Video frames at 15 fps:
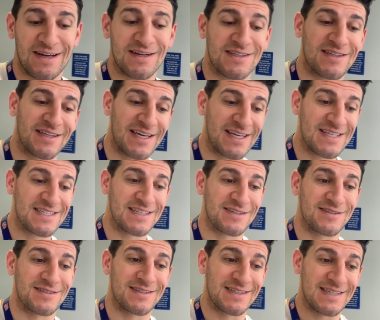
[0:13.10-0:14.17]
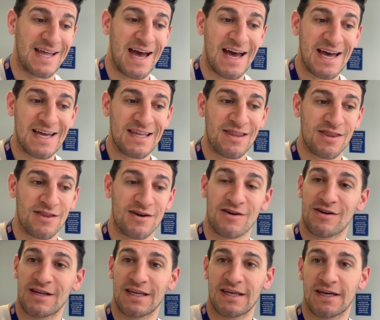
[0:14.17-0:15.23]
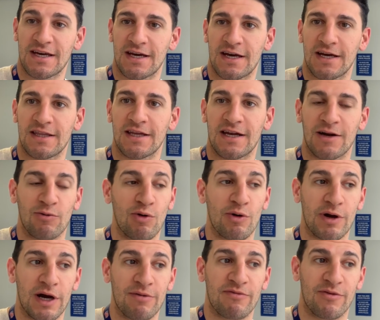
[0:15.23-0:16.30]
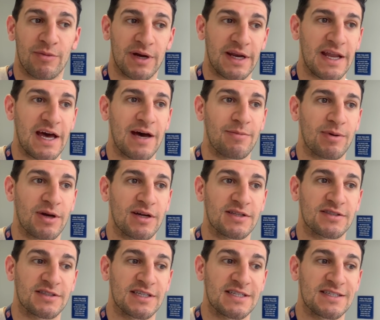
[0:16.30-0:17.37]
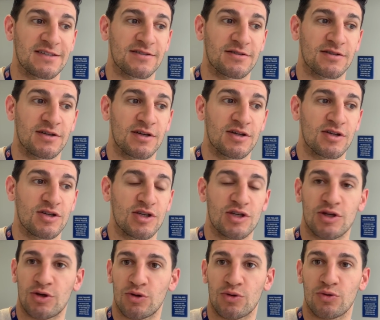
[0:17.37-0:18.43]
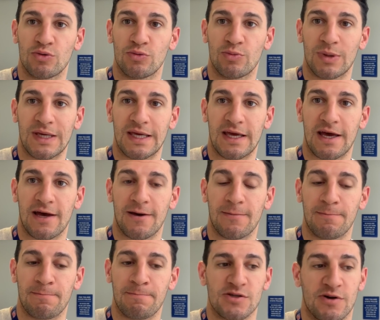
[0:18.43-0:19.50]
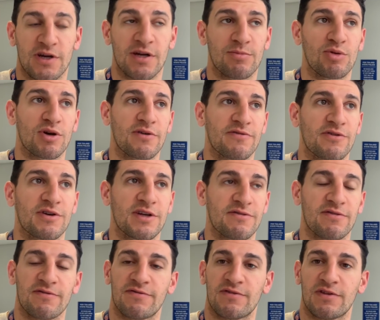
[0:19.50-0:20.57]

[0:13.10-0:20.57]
got delayed till 9:30, and then I woke up for my nap. It got delayed till 2 p.m. So I ended up looking for a different